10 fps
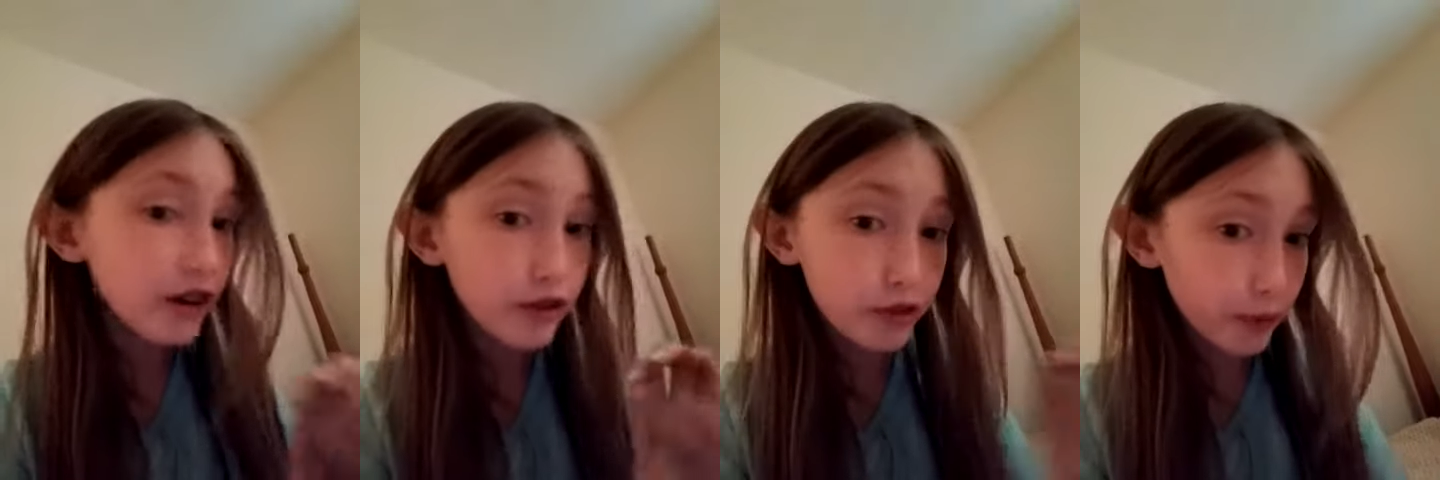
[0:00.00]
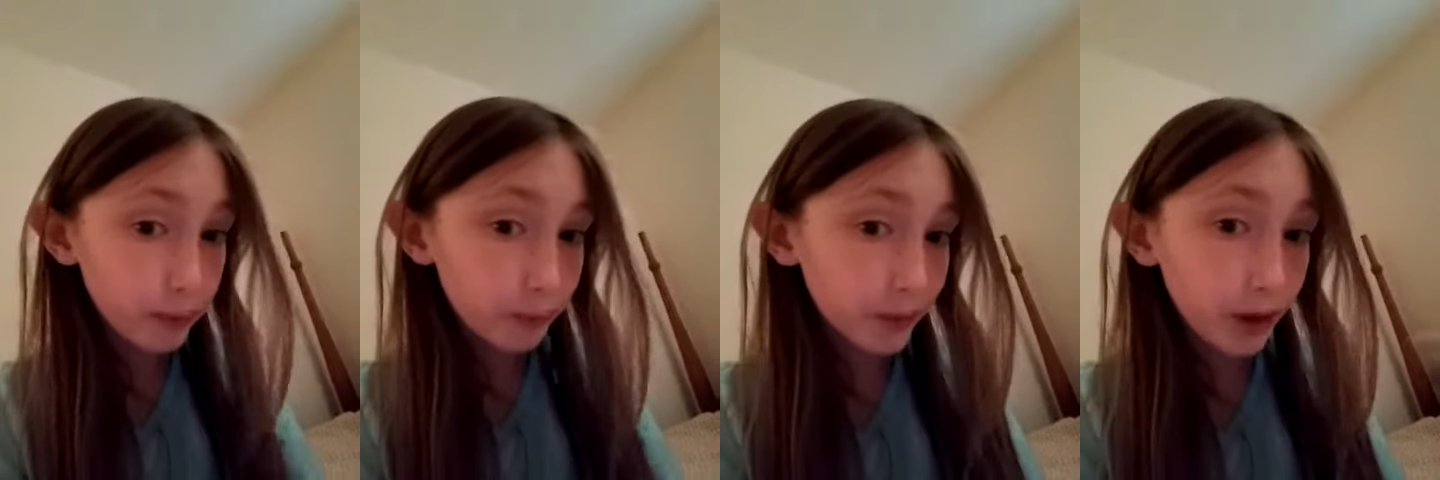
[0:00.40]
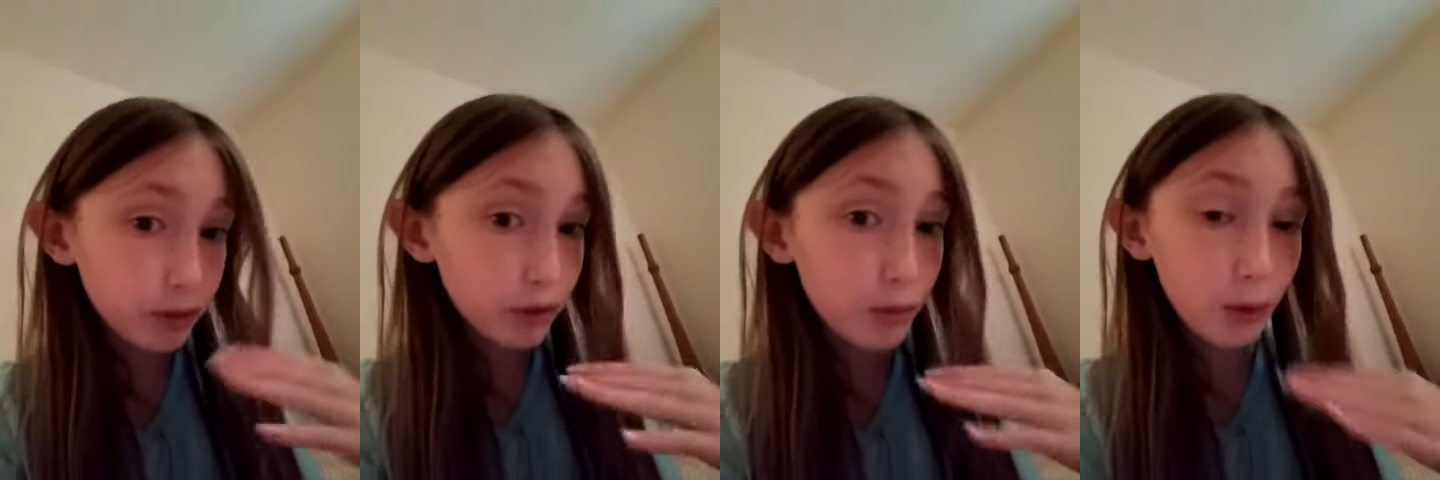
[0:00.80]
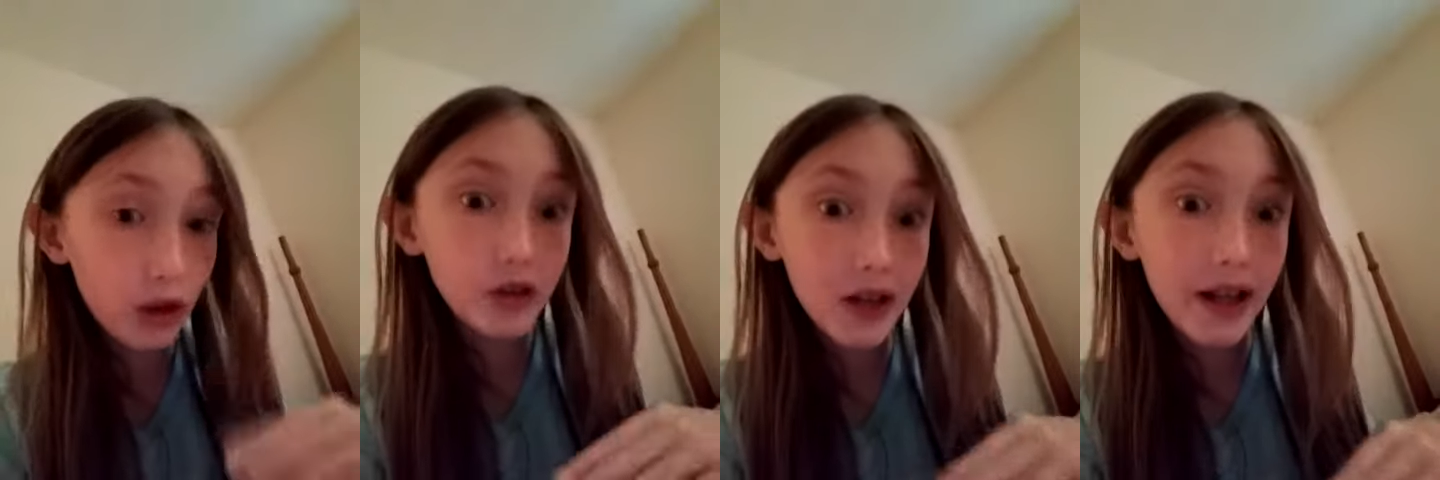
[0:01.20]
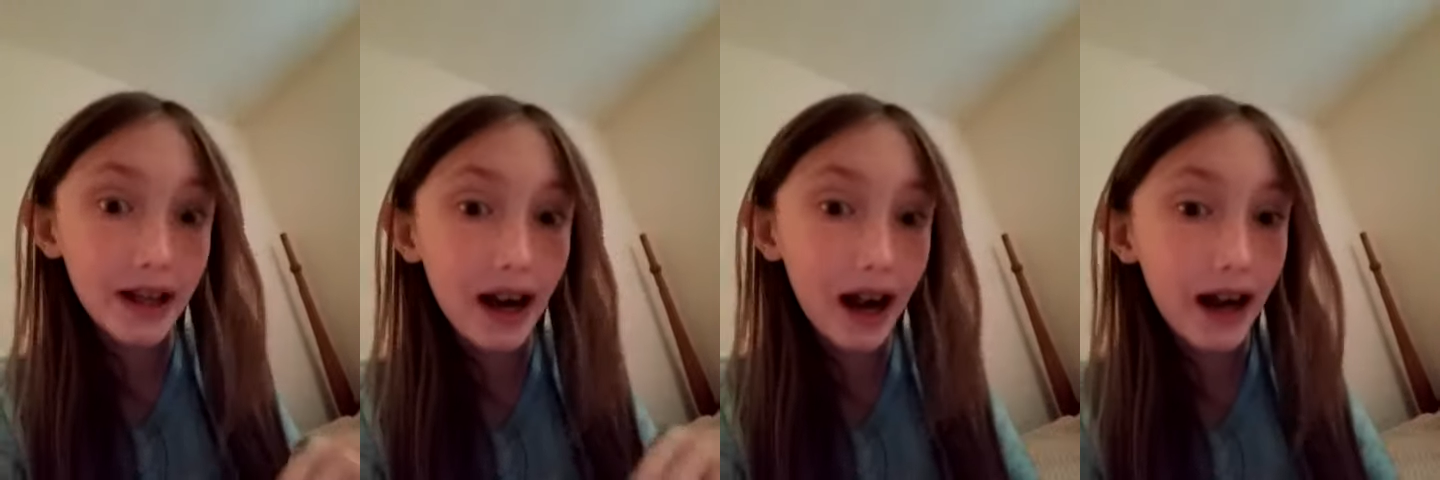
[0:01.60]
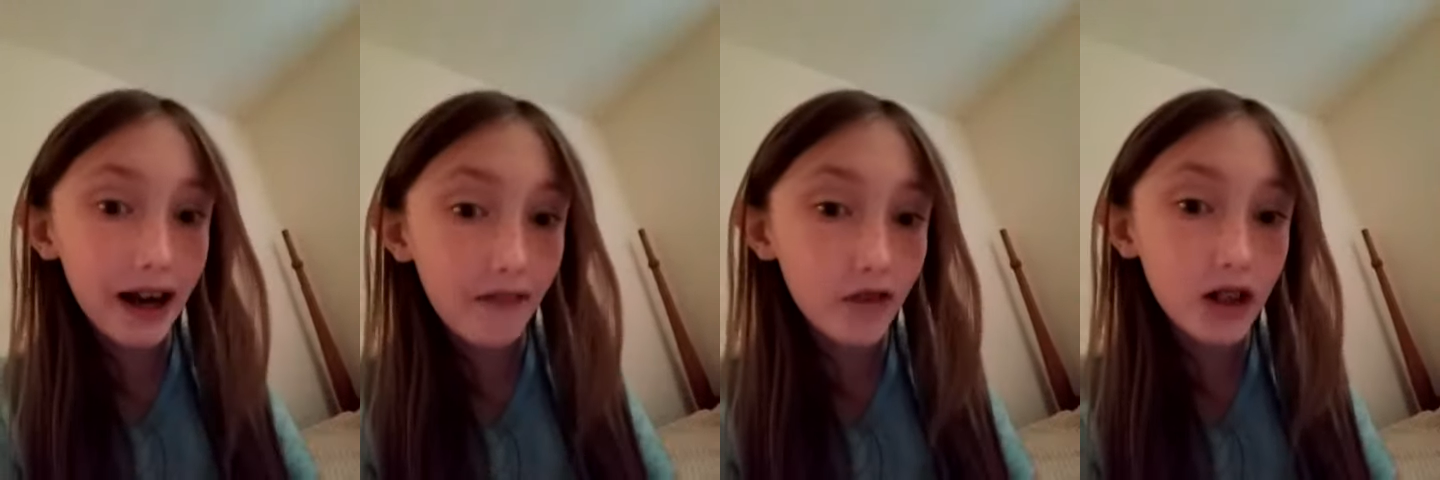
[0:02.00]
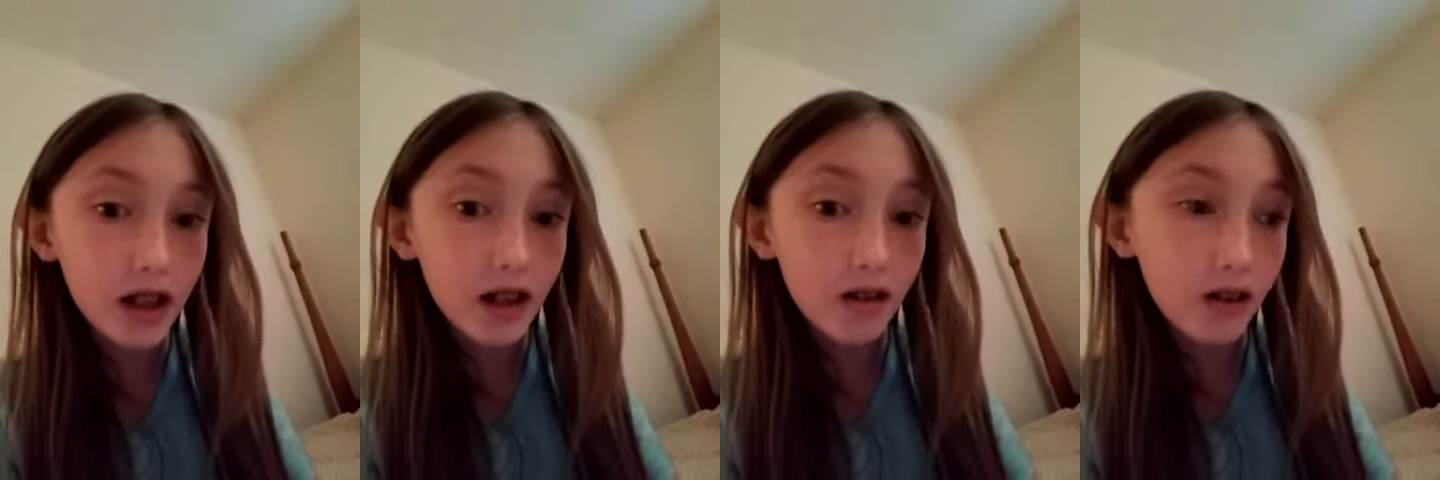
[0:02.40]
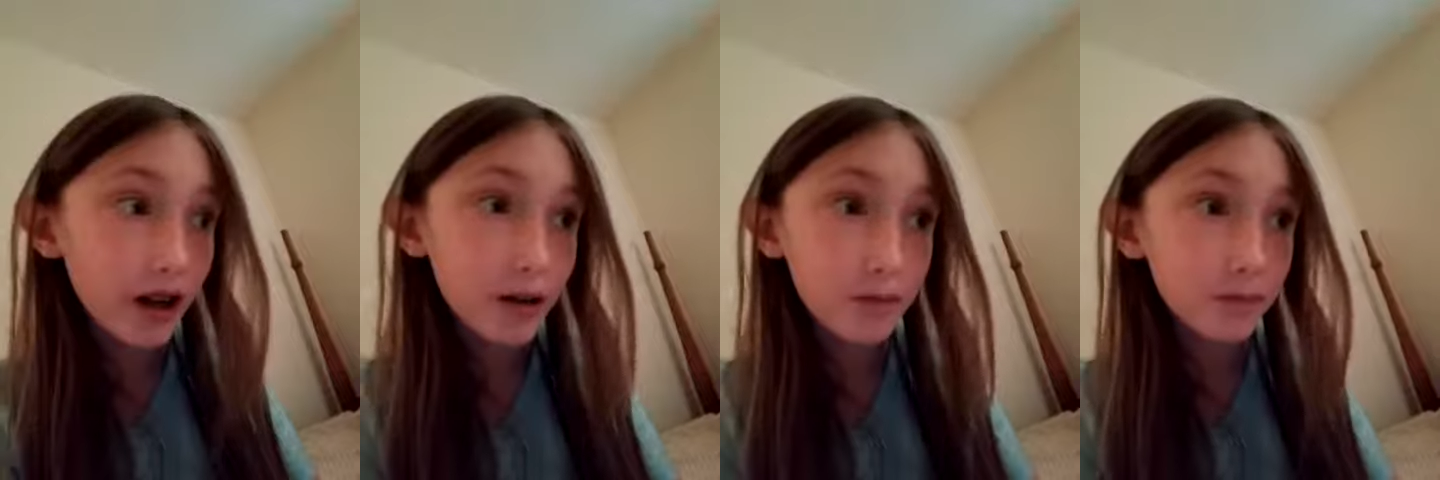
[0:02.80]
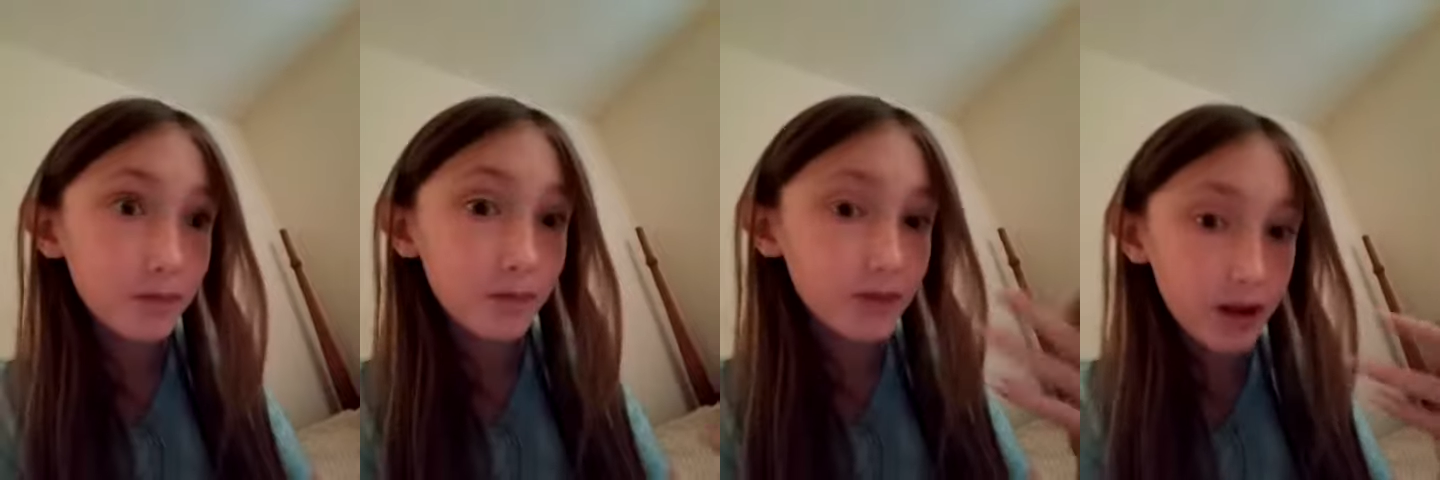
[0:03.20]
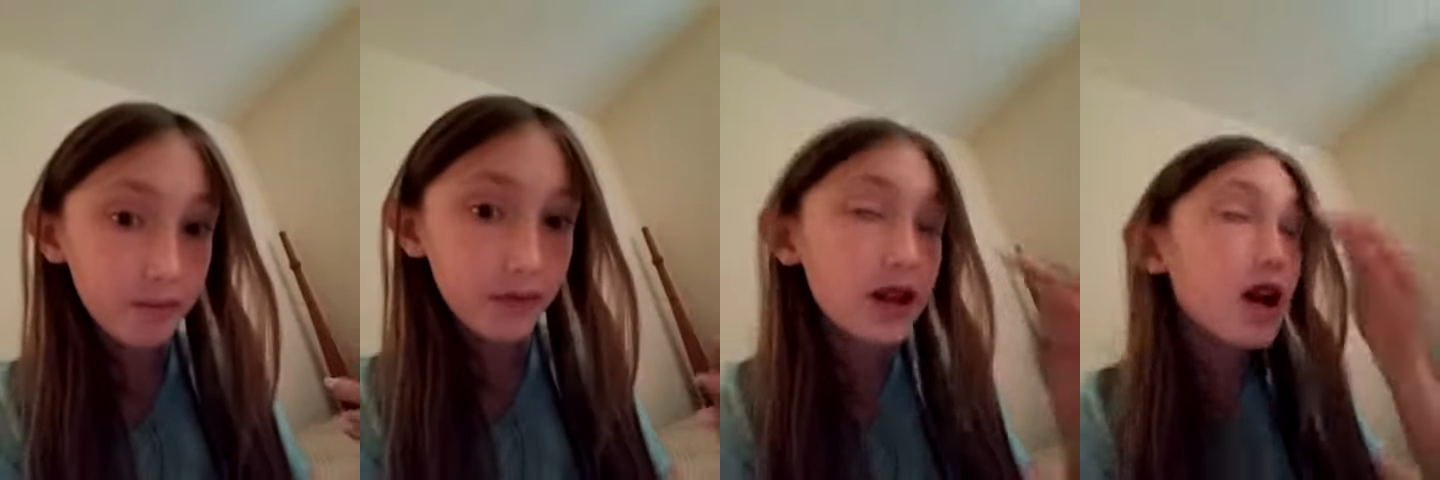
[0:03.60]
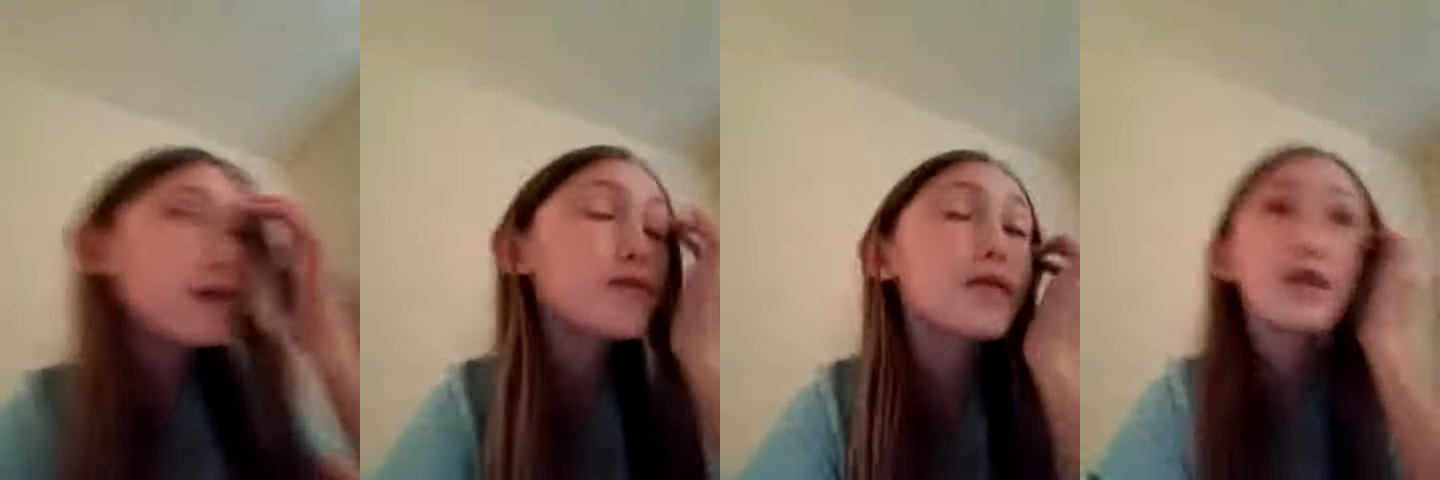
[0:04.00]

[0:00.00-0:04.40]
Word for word: No, that was the worst thing I ever did. Okay, no, but it